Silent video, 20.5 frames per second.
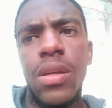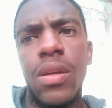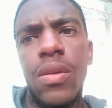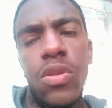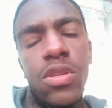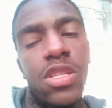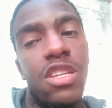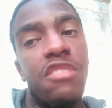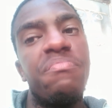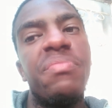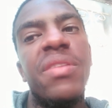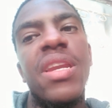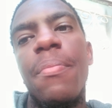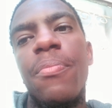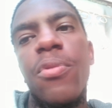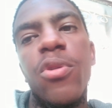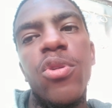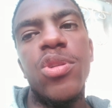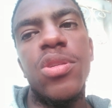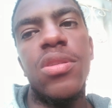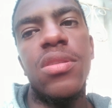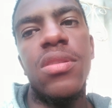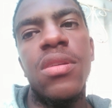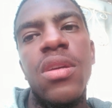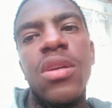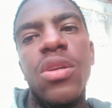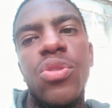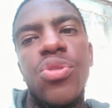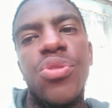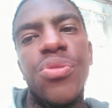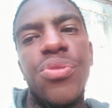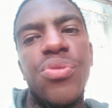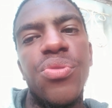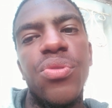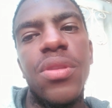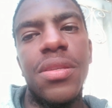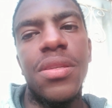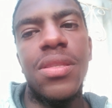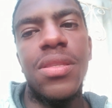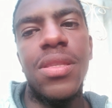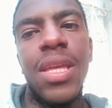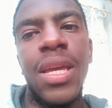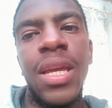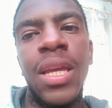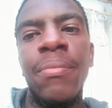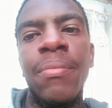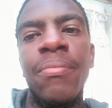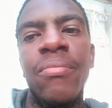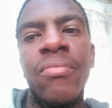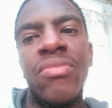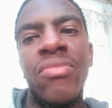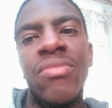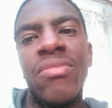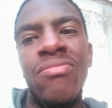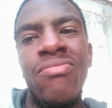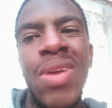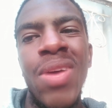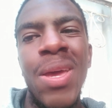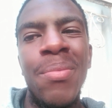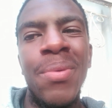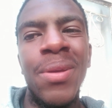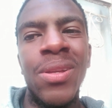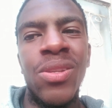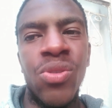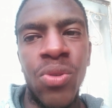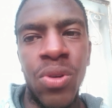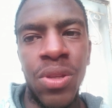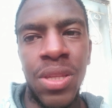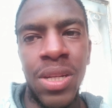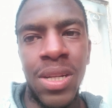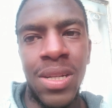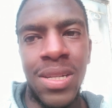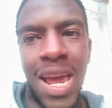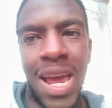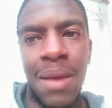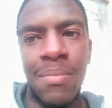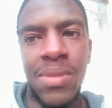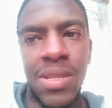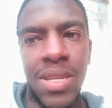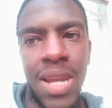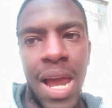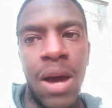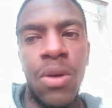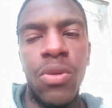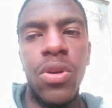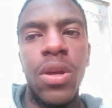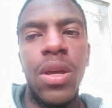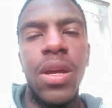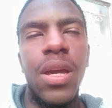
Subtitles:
Because I've been approached to do this thing maybe 2 or 3 times now,